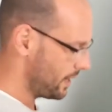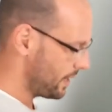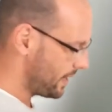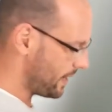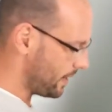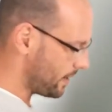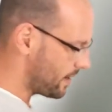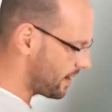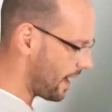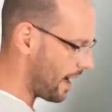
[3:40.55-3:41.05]

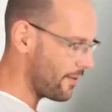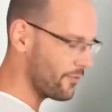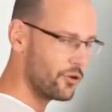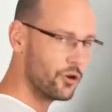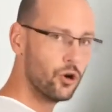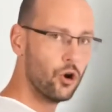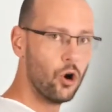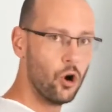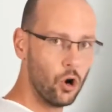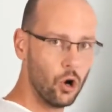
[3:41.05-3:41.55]
can
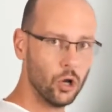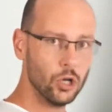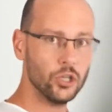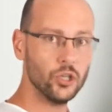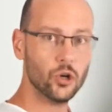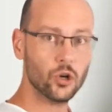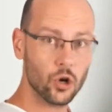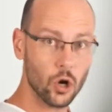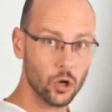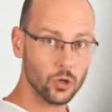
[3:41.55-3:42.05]
cover all
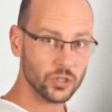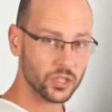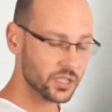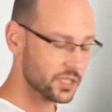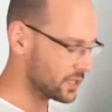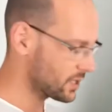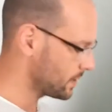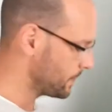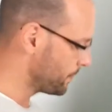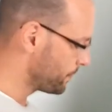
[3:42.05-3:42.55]
your
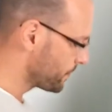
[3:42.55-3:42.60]
costs.